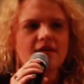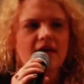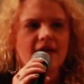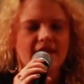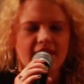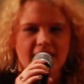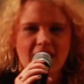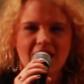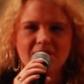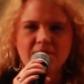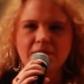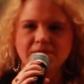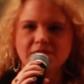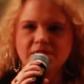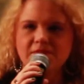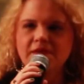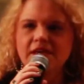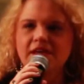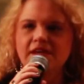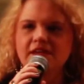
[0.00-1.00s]
And he came up
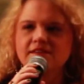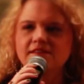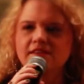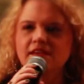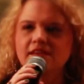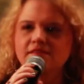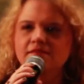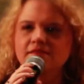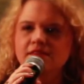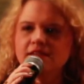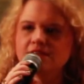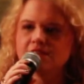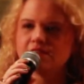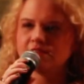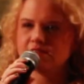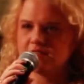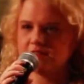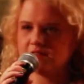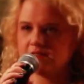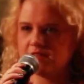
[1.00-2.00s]
to me and he said,
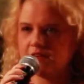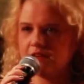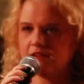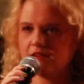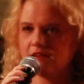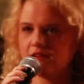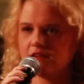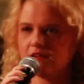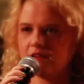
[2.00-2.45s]
"Cece,